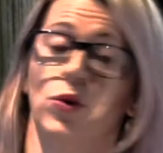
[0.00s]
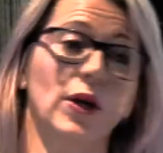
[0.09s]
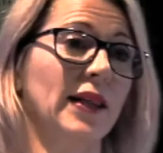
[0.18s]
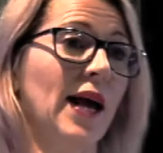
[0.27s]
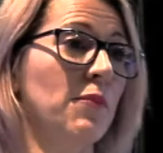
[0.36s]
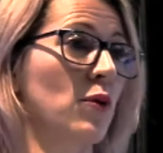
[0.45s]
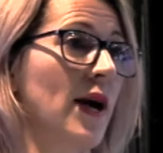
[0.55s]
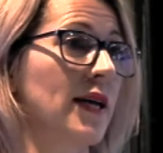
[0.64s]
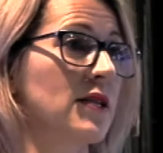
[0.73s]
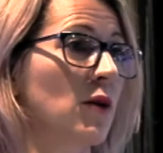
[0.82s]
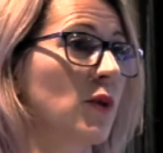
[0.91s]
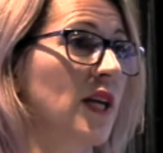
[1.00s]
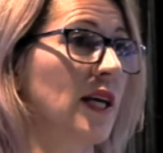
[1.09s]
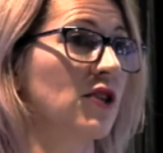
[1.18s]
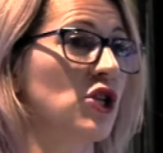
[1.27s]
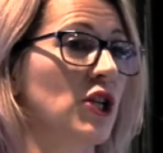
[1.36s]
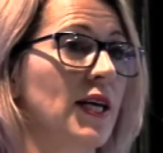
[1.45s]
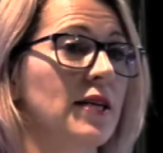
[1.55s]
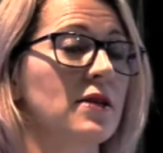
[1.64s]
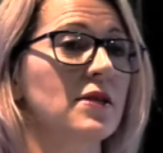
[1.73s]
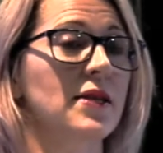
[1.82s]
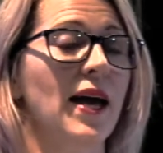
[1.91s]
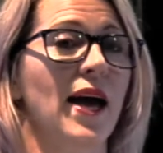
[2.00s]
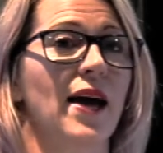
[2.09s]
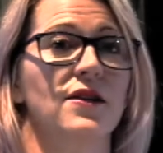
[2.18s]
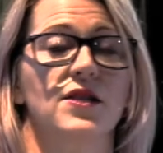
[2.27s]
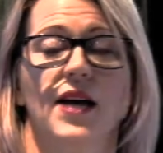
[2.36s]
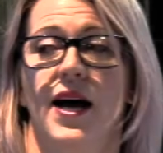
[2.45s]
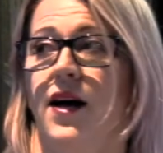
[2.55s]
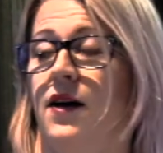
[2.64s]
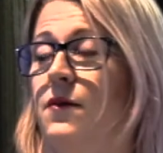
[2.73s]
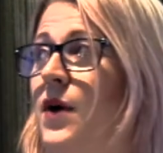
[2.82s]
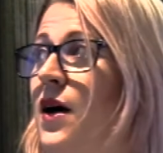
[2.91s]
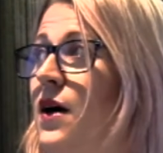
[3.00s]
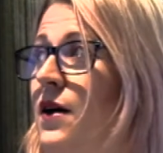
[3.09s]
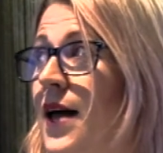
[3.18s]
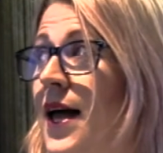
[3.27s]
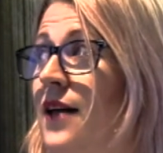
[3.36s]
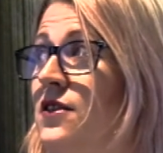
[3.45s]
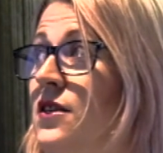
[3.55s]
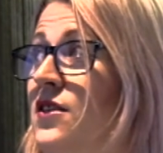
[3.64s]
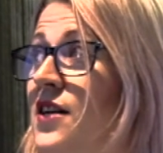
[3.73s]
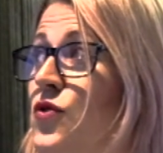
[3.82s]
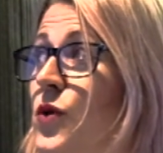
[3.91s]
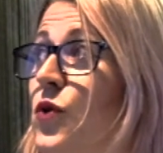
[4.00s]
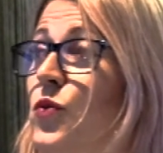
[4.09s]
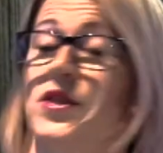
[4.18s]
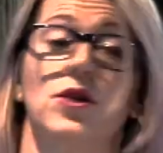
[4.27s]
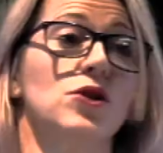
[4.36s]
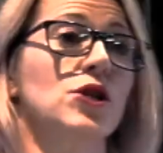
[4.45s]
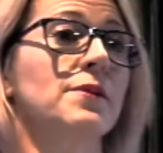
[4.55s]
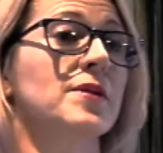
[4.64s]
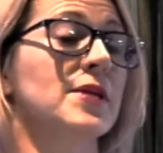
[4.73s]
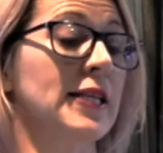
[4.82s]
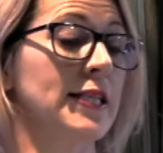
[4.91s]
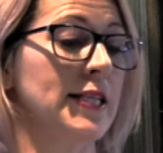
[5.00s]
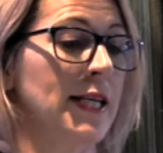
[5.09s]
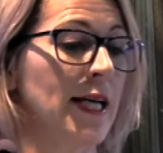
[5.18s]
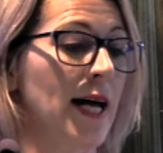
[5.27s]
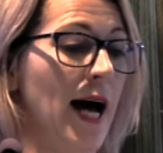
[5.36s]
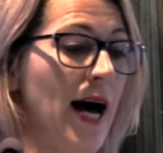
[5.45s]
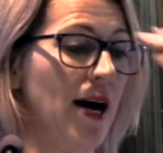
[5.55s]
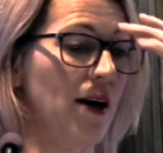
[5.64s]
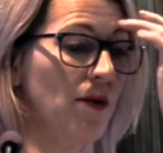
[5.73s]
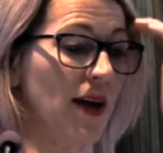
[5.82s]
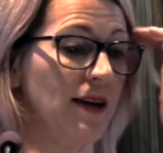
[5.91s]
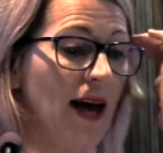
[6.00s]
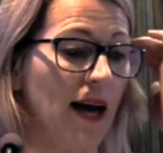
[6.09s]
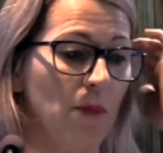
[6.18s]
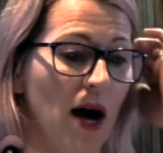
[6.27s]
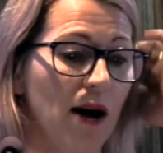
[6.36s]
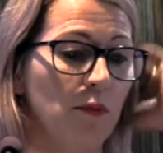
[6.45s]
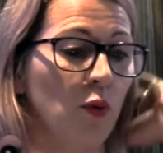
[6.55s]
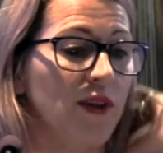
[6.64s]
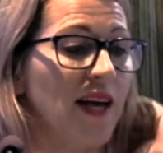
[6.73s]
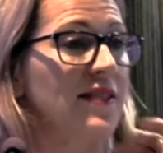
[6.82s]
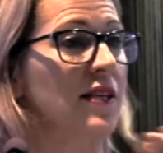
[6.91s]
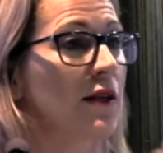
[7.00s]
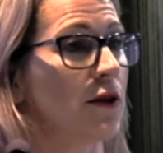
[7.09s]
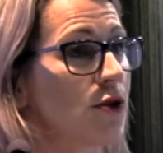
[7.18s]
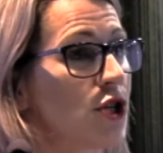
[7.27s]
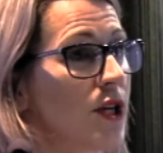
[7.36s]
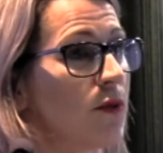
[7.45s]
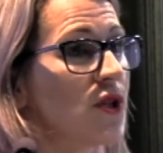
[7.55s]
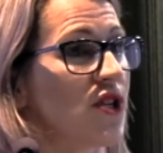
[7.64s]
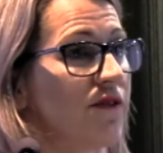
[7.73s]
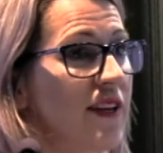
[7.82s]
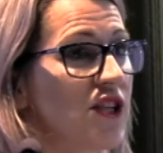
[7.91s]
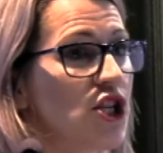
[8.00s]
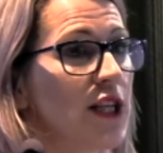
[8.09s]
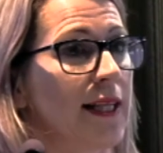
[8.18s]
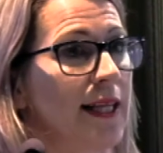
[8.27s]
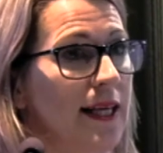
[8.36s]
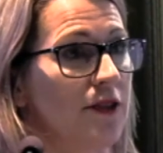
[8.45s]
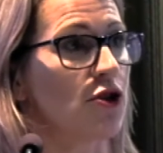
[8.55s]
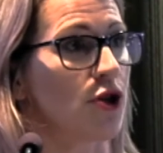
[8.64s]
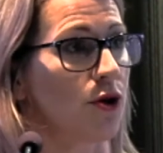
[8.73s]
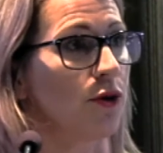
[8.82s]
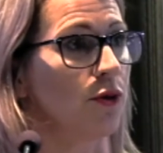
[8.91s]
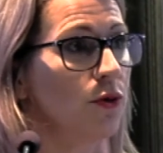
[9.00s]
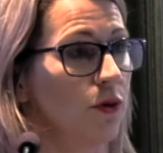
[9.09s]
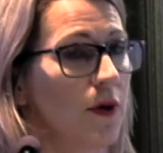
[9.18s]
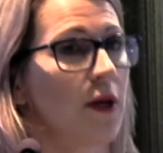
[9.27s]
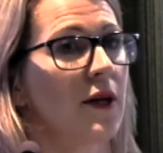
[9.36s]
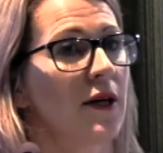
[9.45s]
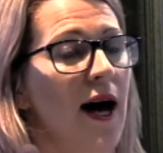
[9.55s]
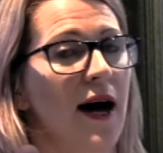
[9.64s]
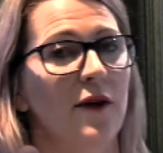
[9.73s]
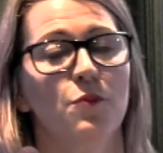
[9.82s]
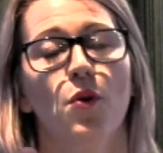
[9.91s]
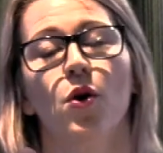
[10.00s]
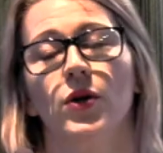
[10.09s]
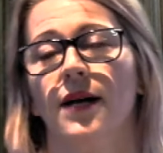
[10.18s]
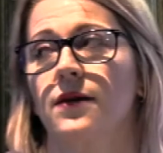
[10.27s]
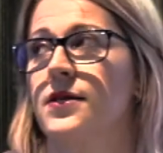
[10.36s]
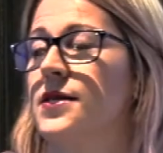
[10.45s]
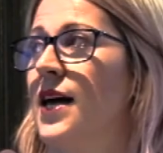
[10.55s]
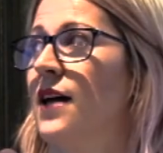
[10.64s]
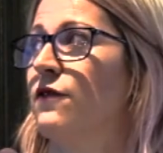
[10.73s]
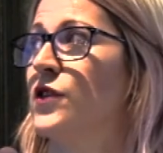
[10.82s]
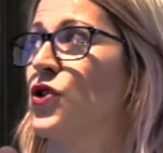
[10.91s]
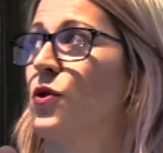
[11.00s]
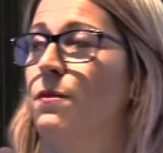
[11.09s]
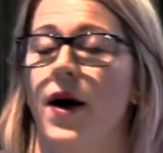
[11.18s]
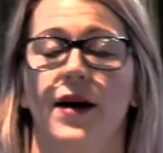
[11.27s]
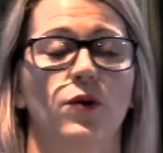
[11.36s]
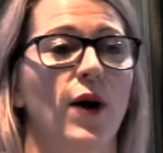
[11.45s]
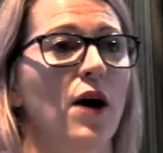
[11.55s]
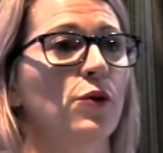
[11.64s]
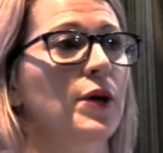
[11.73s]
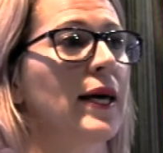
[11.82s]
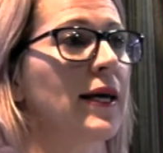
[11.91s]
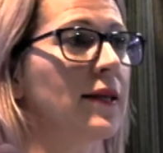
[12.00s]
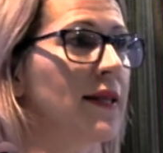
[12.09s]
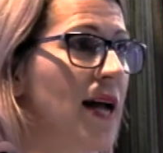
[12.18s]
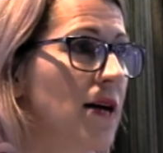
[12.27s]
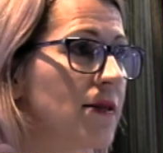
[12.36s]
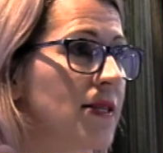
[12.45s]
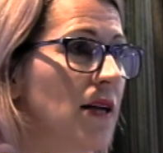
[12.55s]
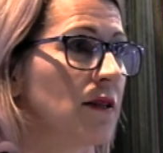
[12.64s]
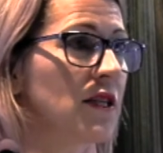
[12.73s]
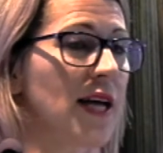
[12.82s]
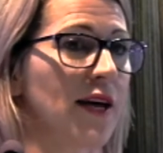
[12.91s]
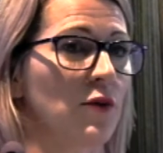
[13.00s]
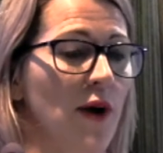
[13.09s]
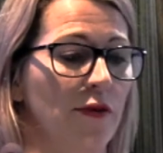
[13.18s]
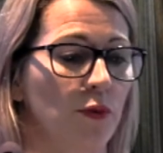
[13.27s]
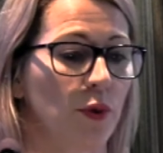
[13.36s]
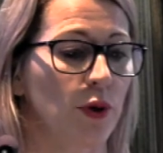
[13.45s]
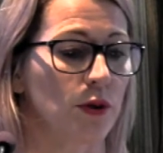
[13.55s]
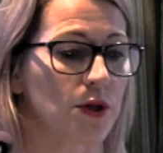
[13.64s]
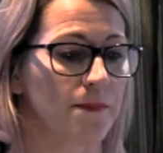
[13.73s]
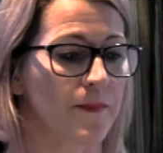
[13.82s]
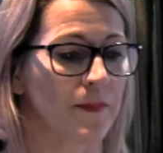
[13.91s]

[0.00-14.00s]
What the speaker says: through collaborating with engineers at Industrial Research Limited, they came up with a solution which eventually led to the products that Fisher & Paykel Healthcare now sell today around the world.